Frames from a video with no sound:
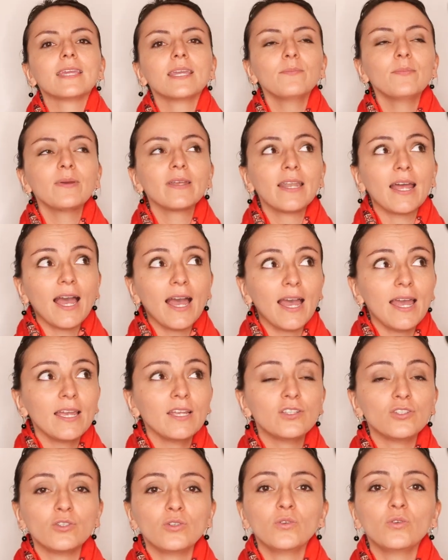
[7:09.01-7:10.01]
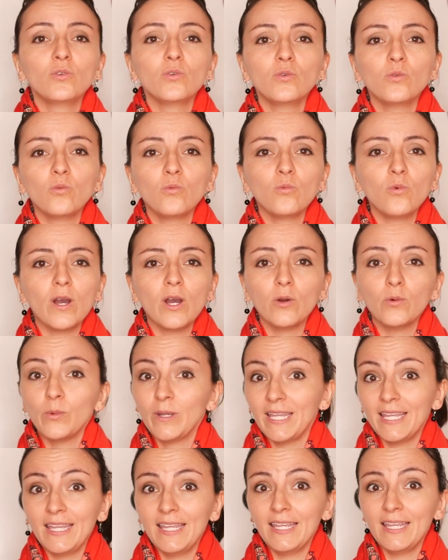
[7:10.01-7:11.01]
Kim and I do what
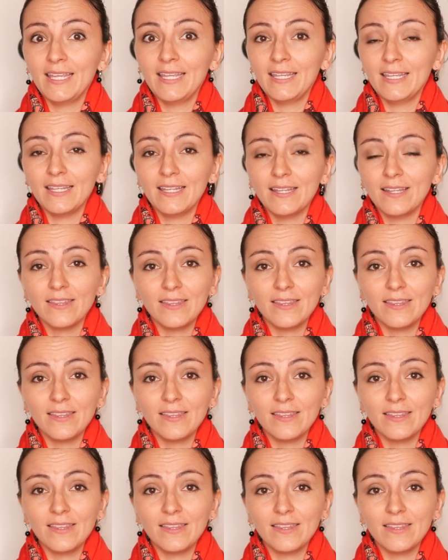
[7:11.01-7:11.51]
we